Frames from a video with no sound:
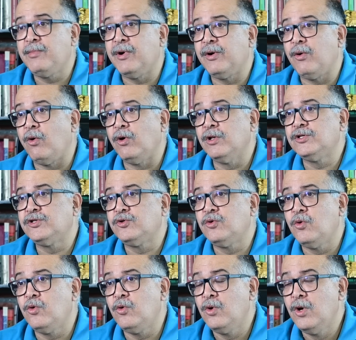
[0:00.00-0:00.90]
but
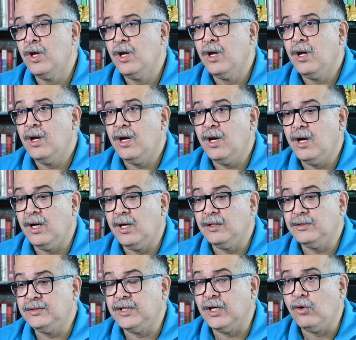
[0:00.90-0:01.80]
also
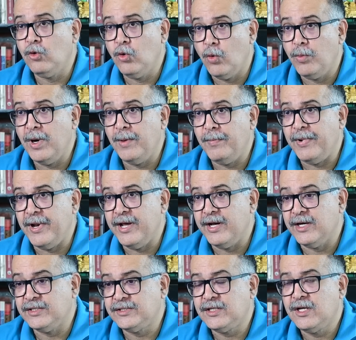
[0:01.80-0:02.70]
uh, the global
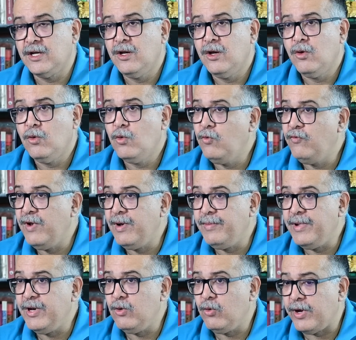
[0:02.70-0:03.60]
players who
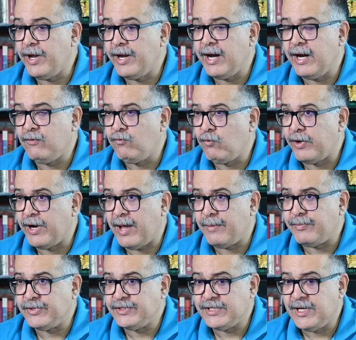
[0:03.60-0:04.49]
will be looking at what
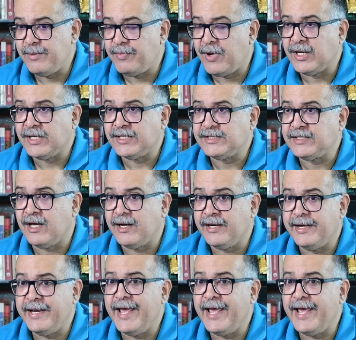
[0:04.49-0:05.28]
happens in Pakistan